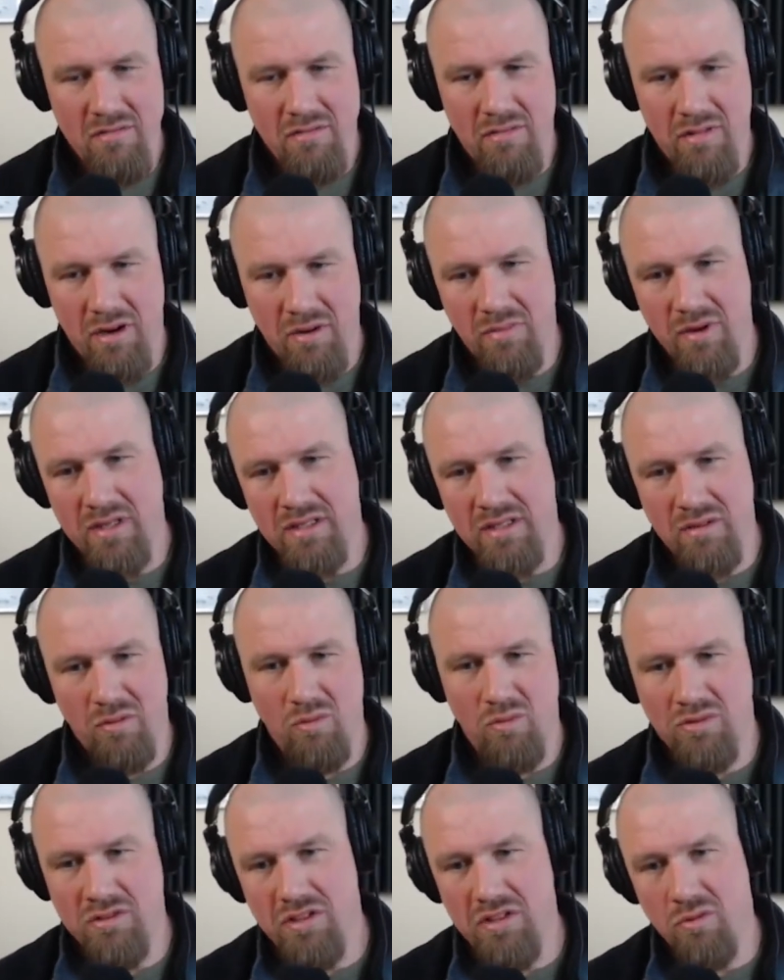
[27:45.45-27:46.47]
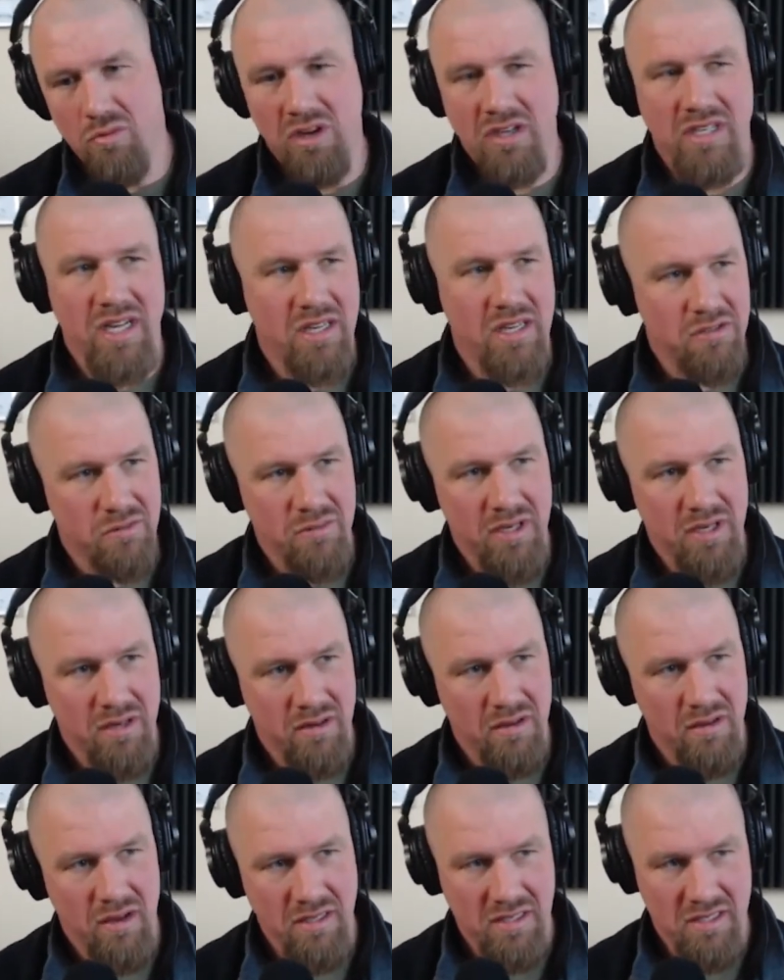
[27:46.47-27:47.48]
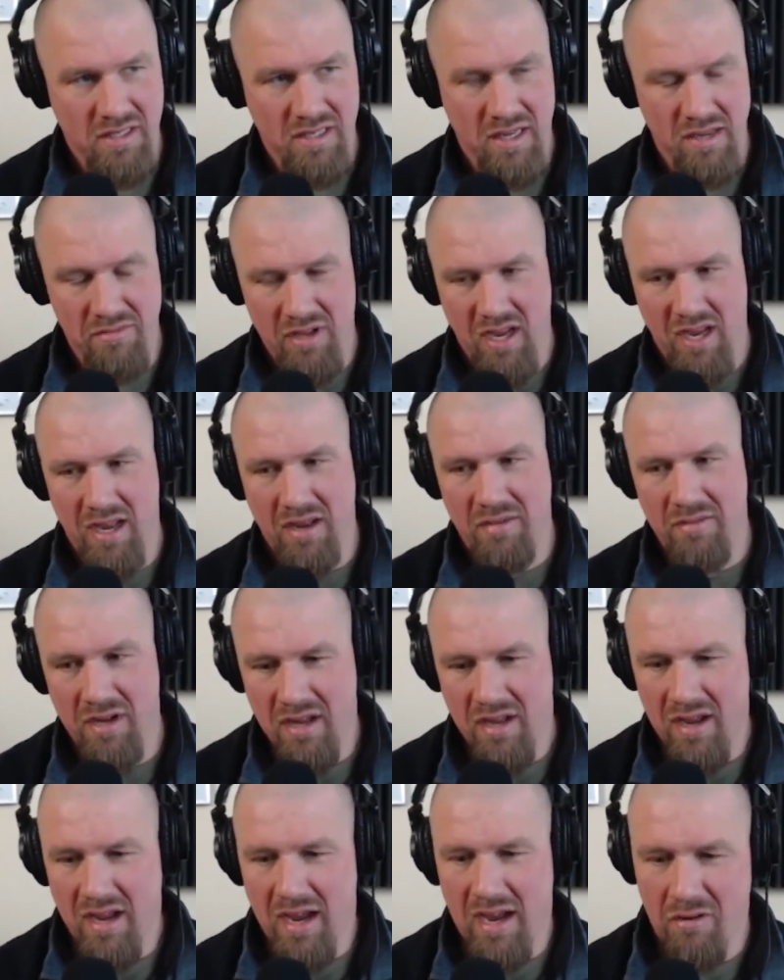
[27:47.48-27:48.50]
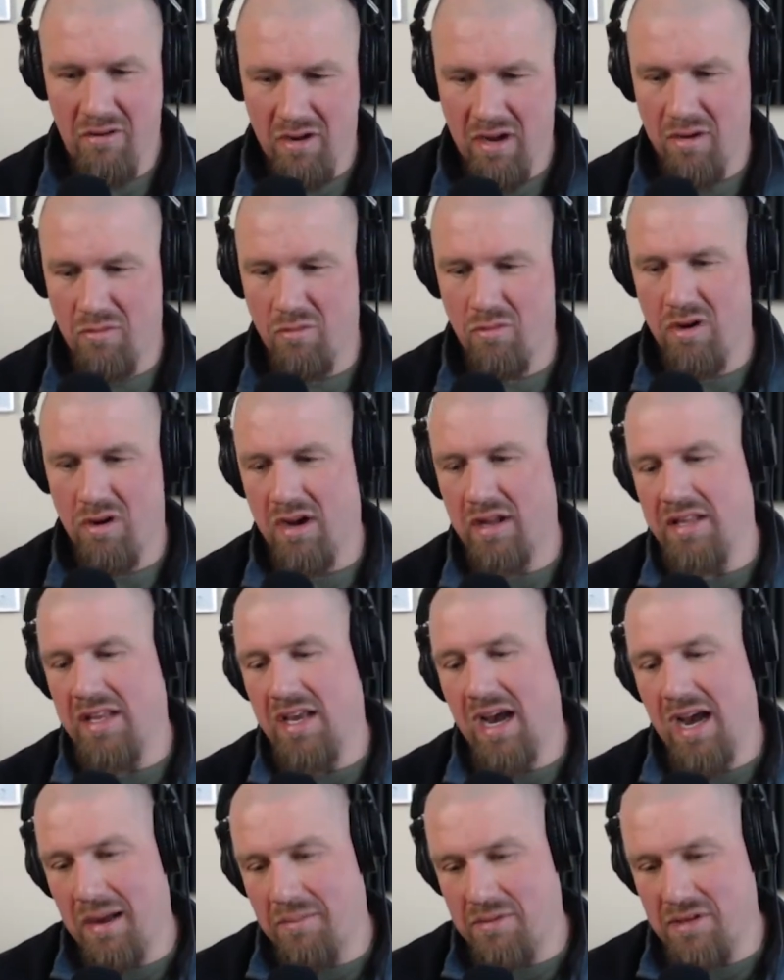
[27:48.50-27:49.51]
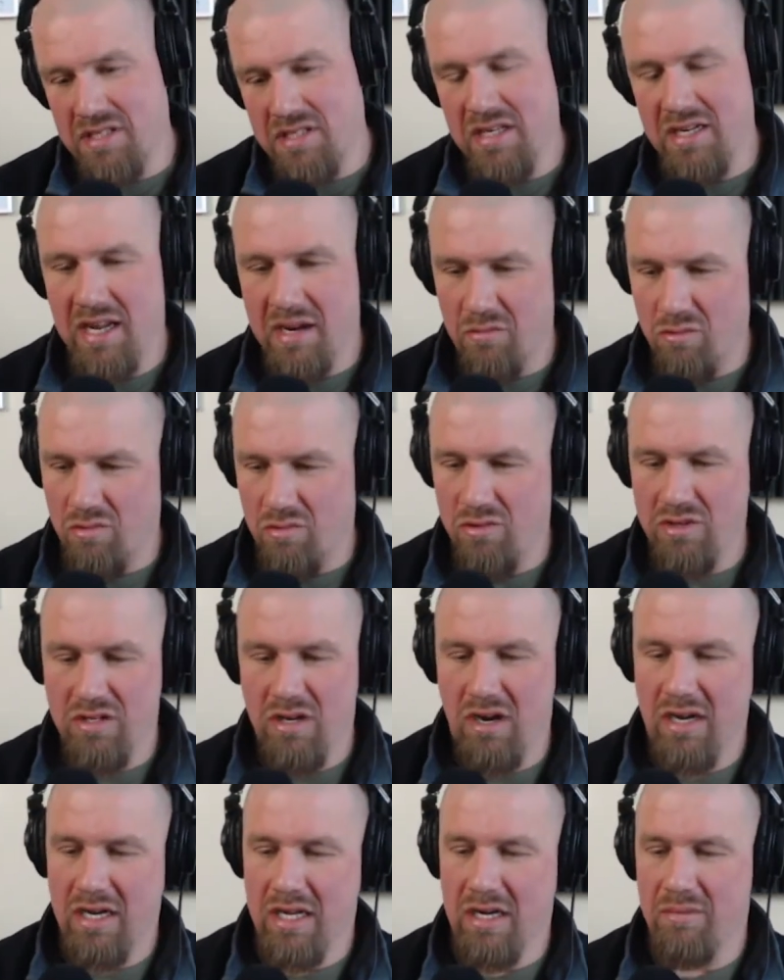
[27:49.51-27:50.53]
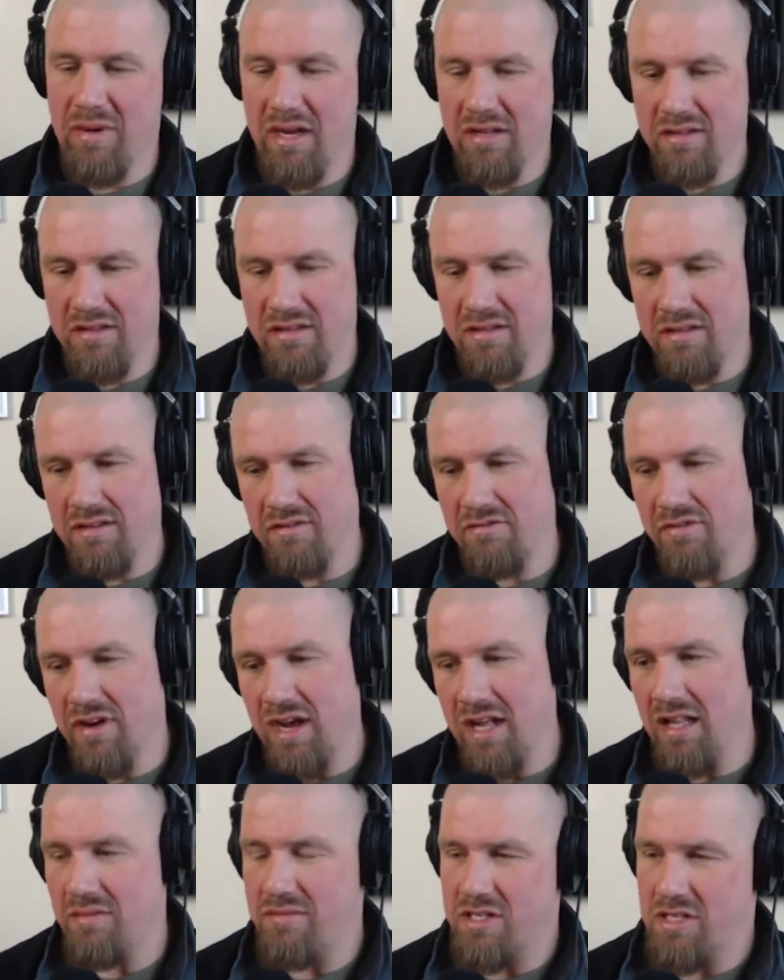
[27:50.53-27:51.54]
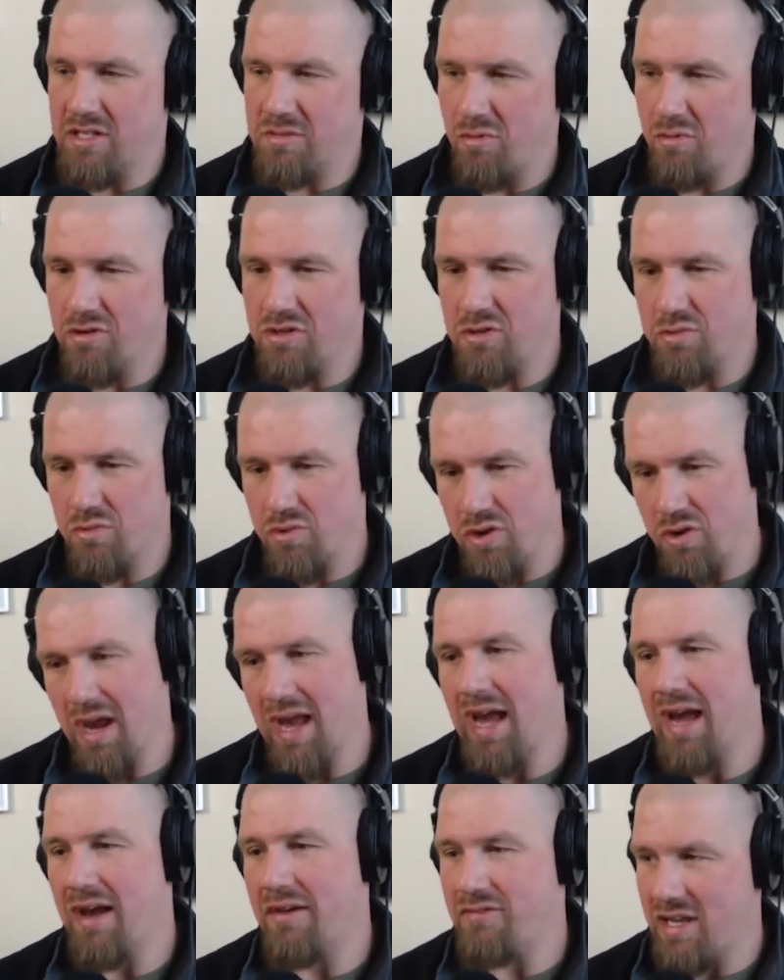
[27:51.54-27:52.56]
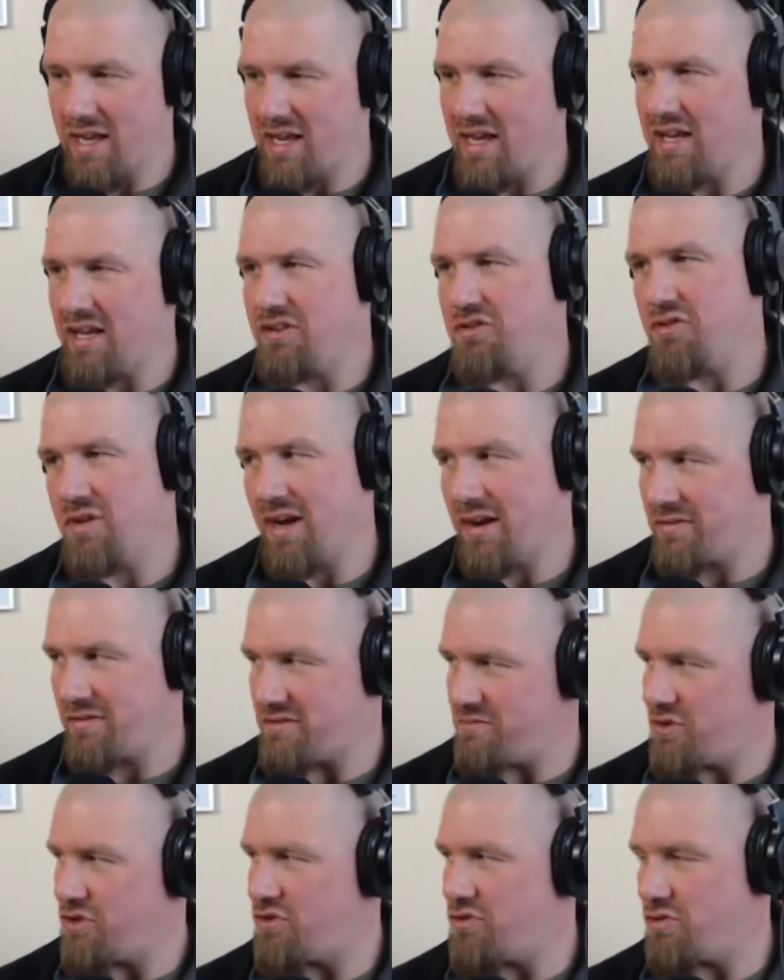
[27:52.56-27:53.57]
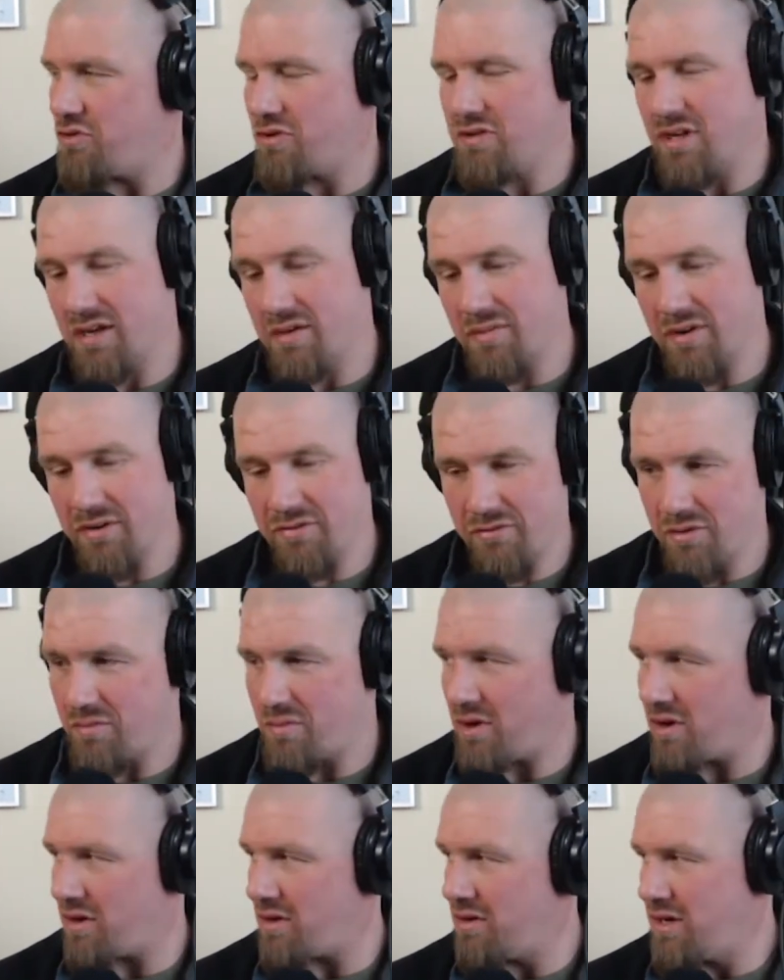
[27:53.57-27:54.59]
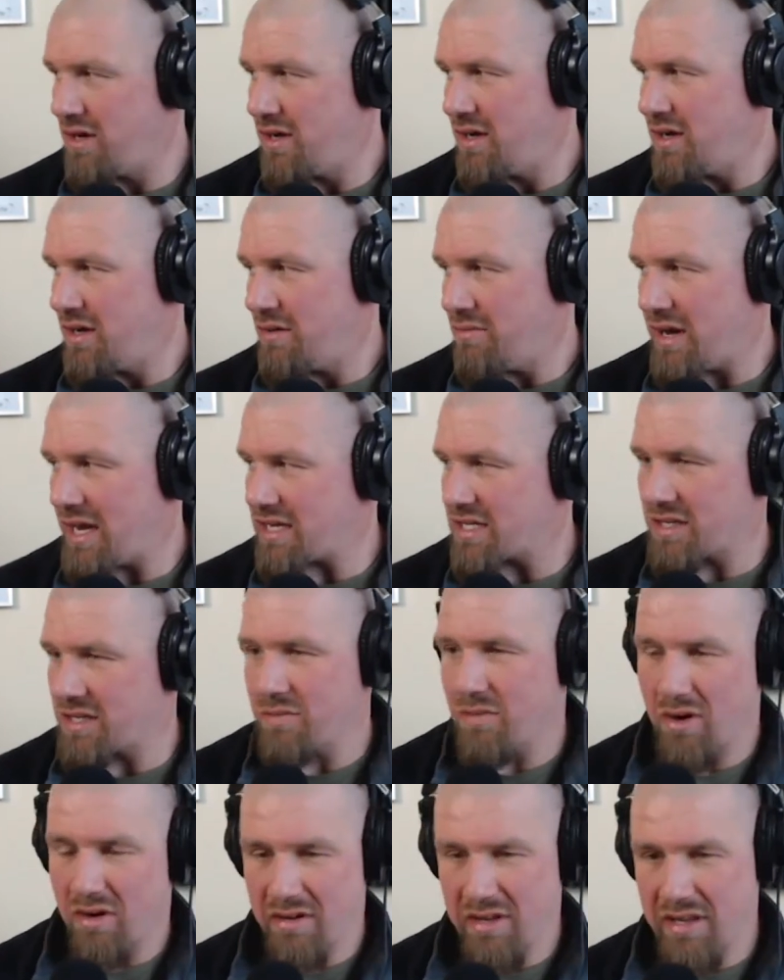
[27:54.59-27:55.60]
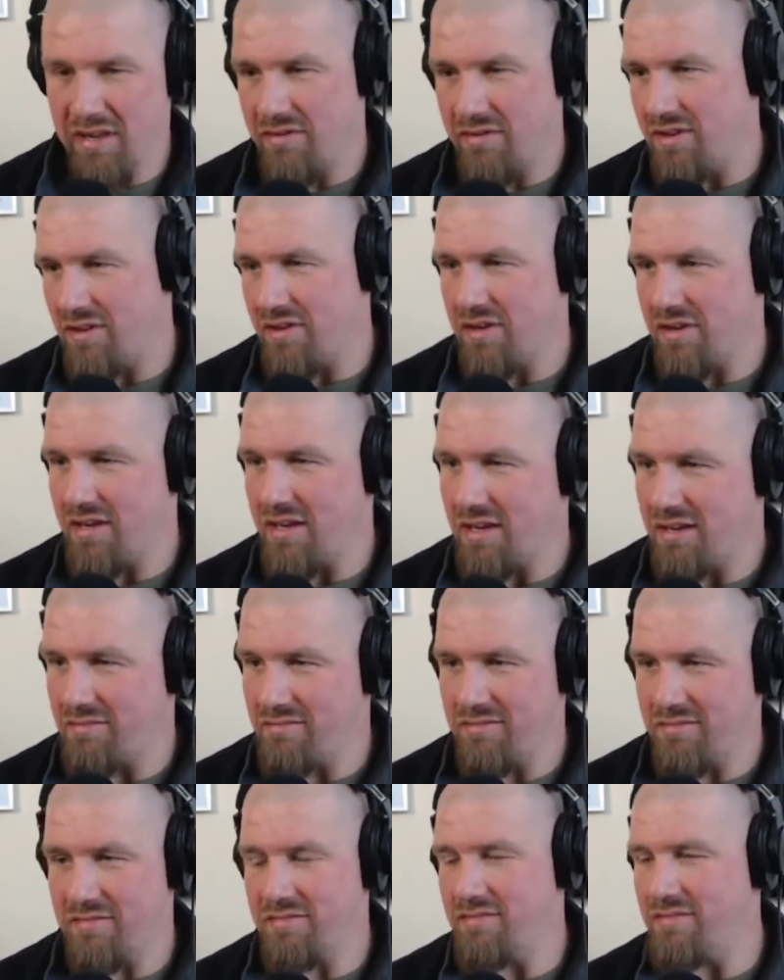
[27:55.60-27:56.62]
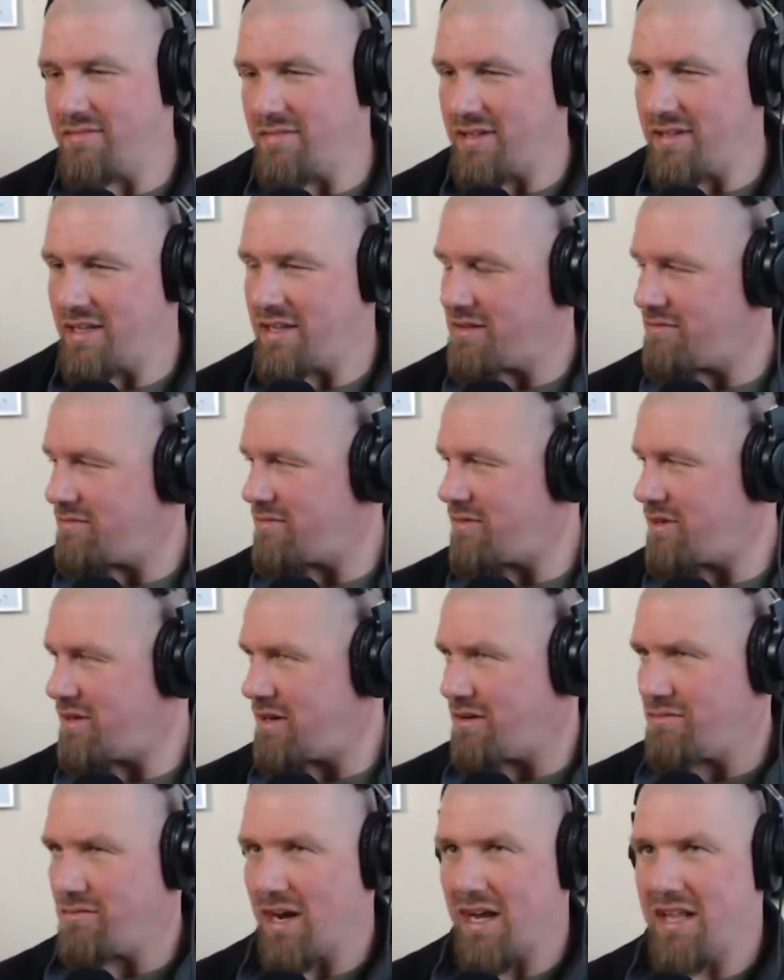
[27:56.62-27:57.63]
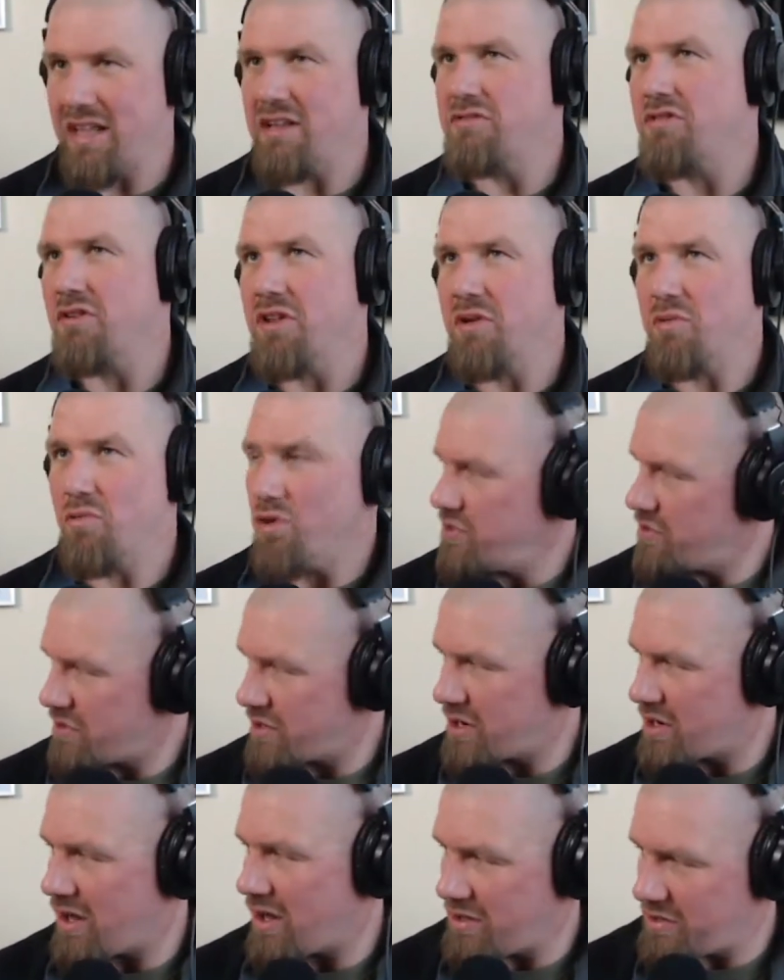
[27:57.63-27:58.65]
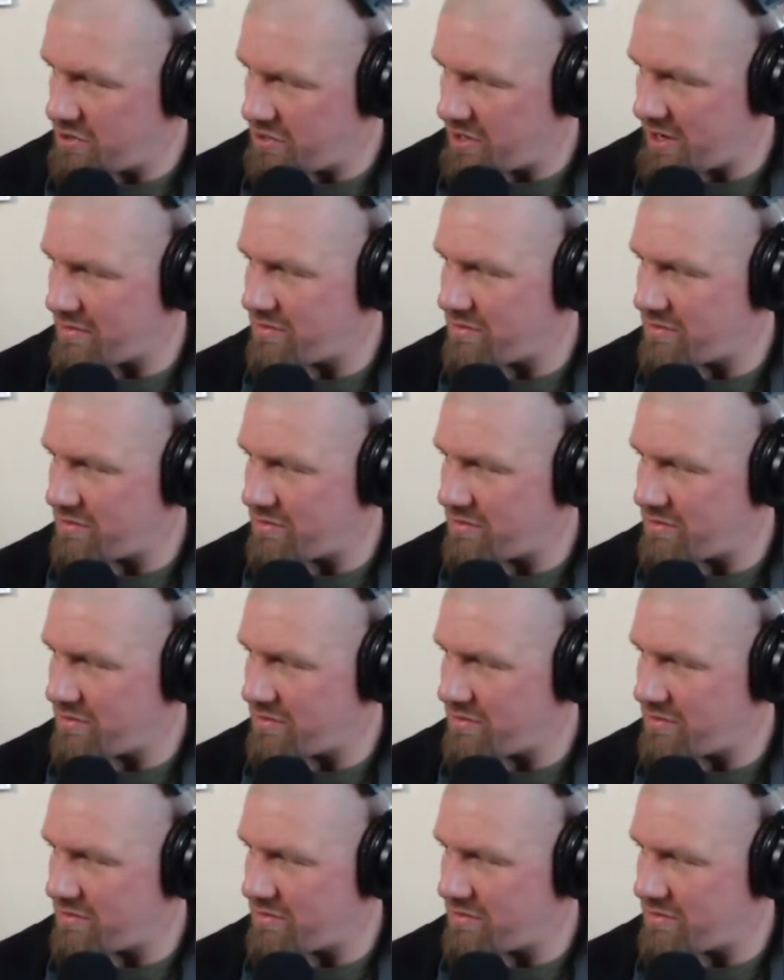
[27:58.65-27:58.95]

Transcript: You know, but to, to what detriment at the same time? I w on the opposite end, where we're talking about development sports where you have to age, you have to mature, talking about football, basketball, even though you can get, you know, it's only one year in college, you have